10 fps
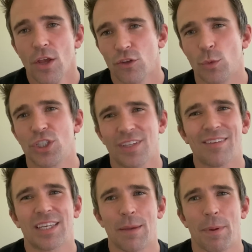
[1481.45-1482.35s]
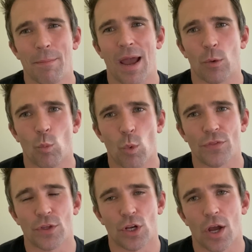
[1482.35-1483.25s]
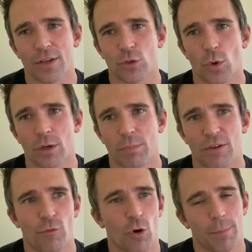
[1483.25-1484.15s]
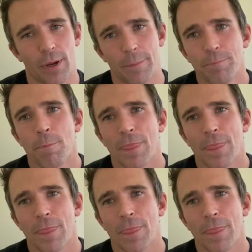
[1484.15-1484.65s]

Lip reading: So we just have to keep in mind what the dog is going to be for, but